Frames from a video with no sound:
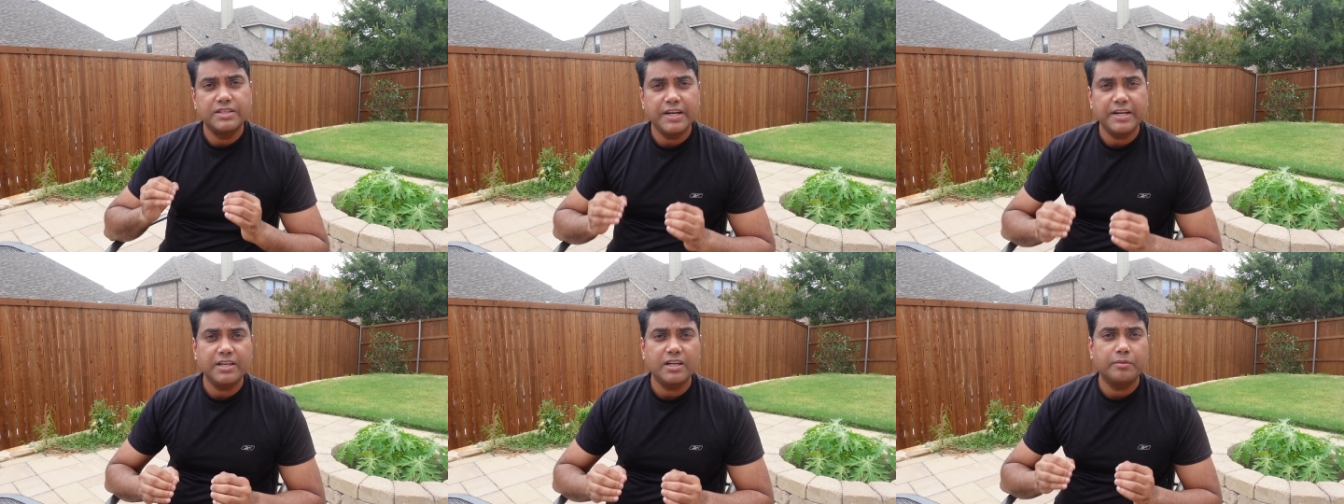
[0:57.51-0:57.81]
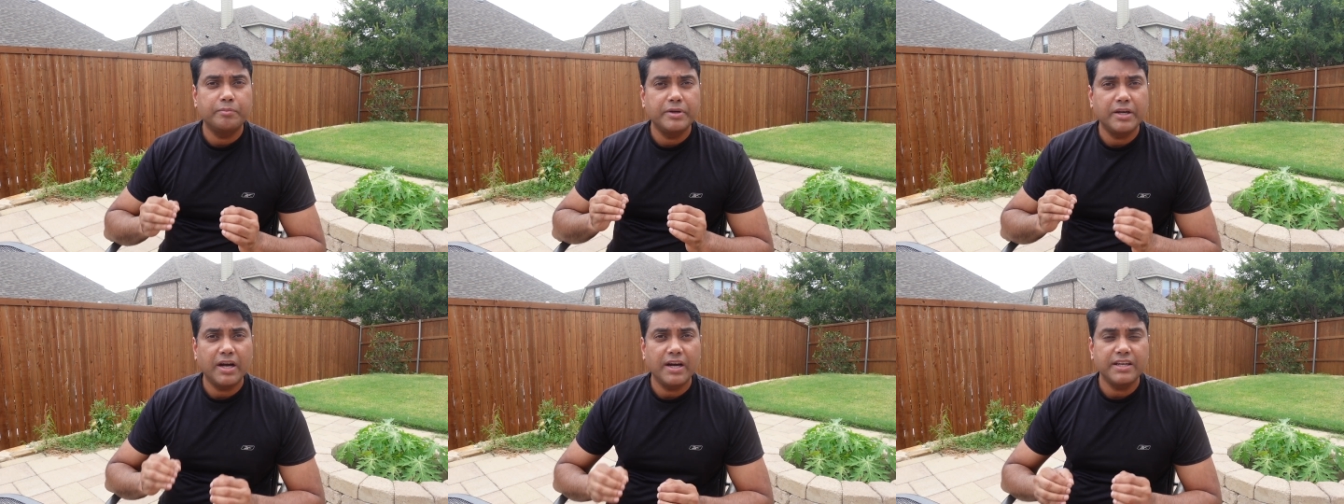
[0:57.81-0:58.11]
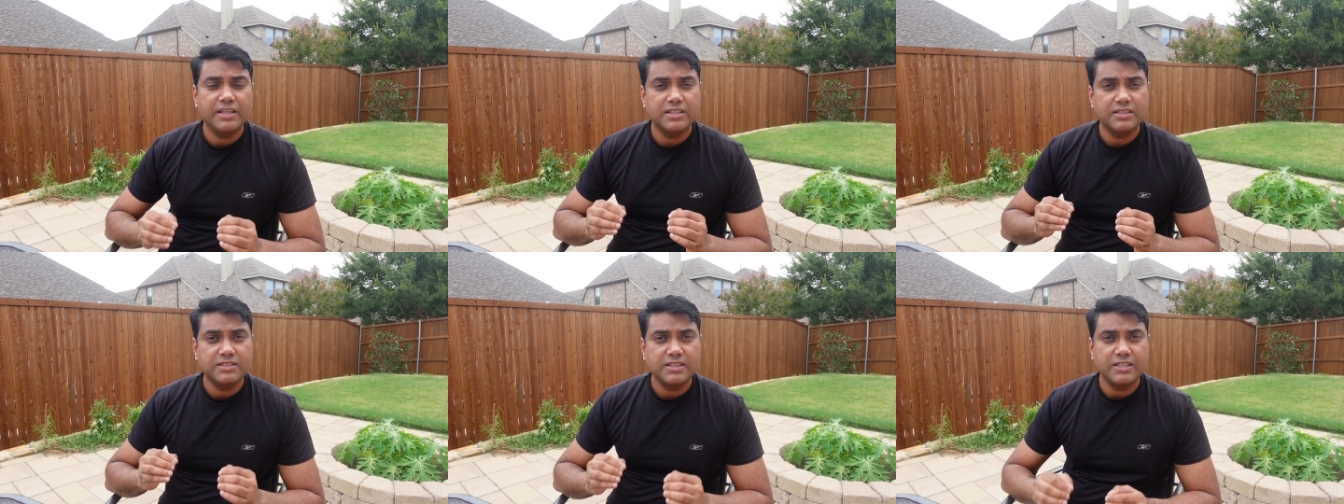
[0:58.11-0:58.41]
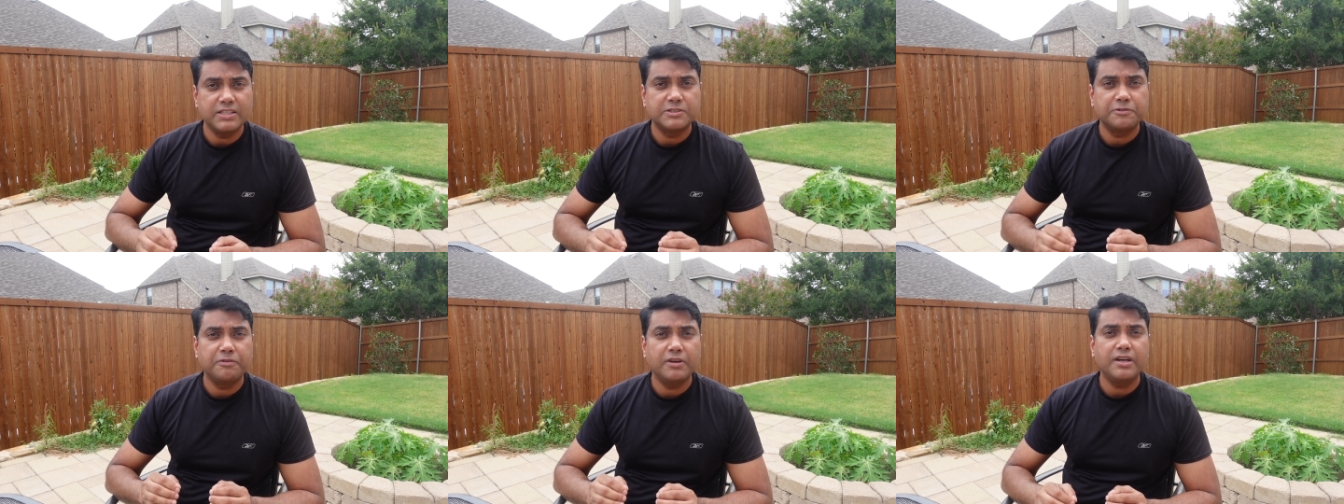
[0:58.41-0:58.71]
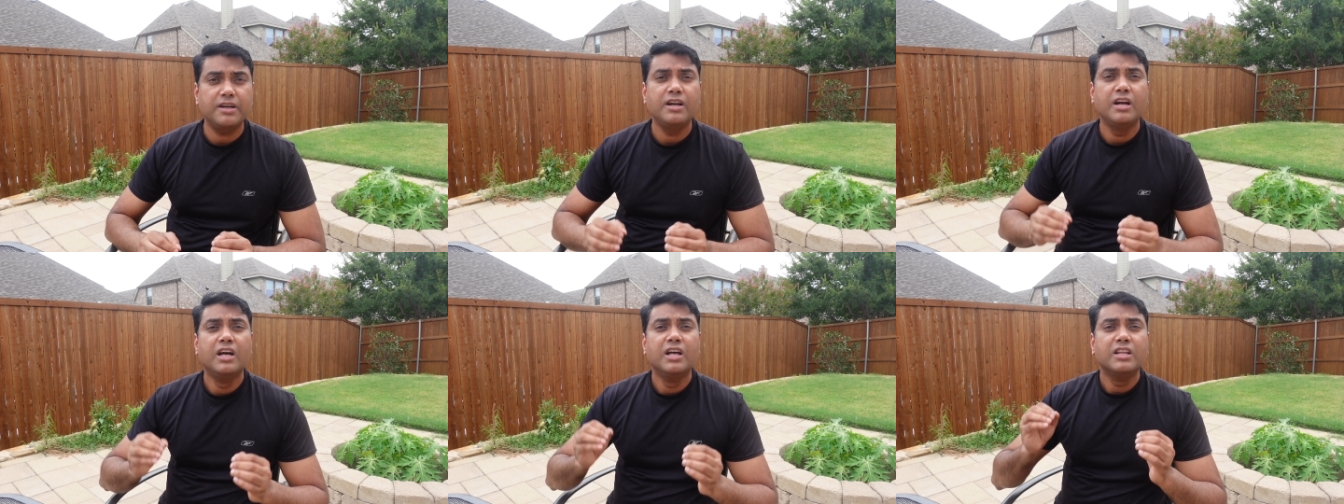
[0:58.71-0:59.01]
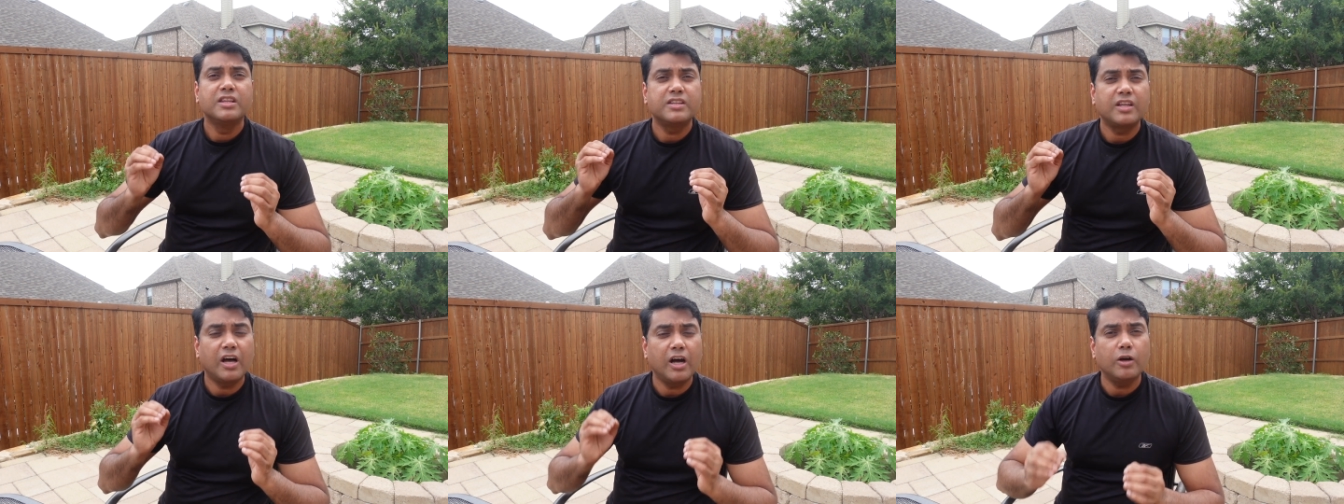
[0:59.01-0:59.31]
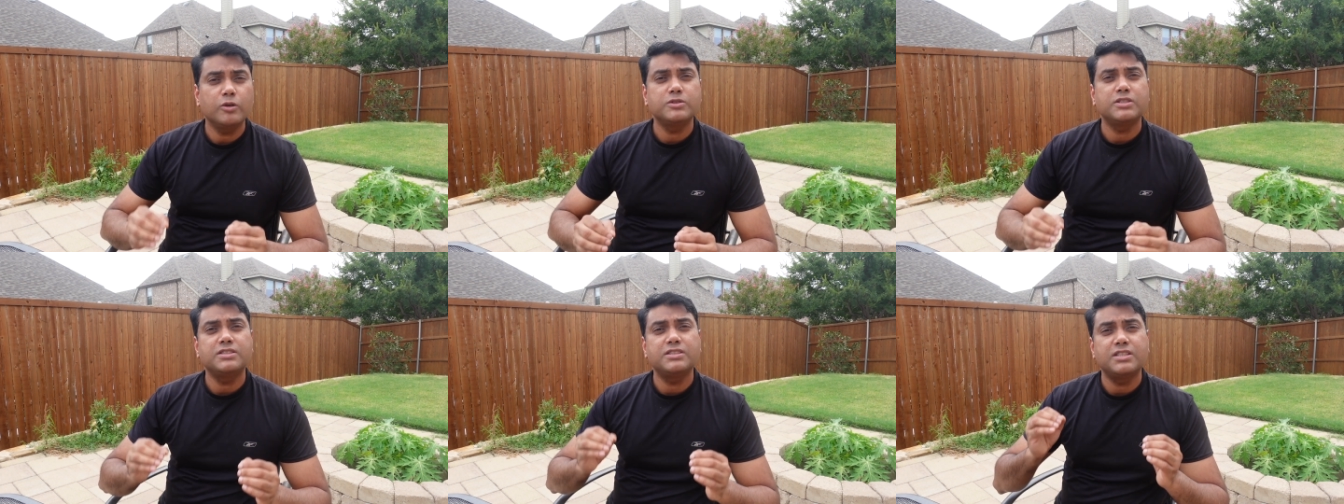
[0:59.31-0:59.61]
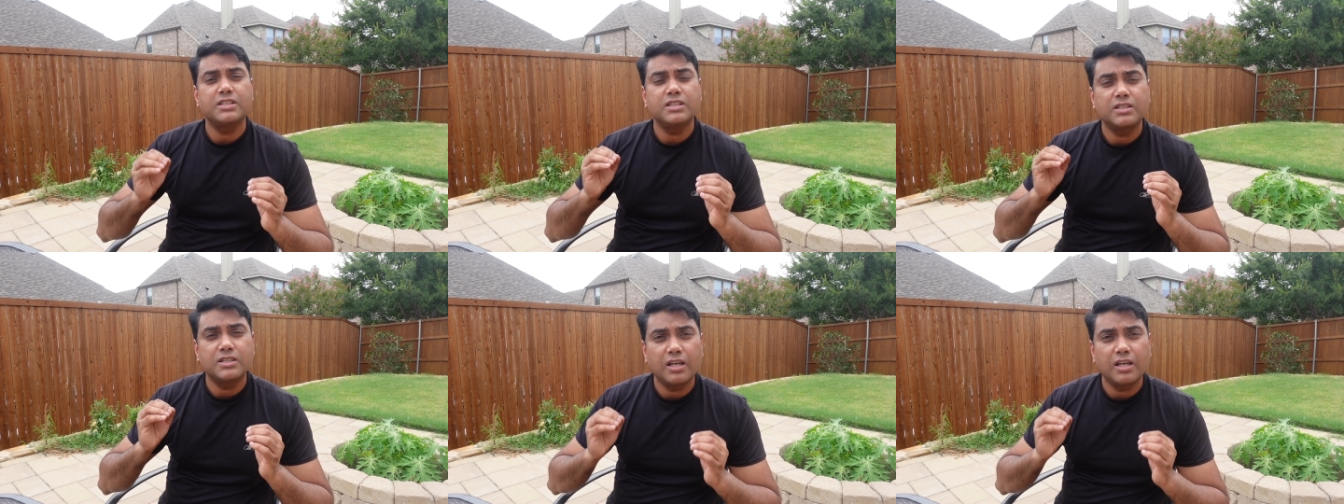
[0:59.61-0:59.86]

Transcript: data behind the scenes where thousands and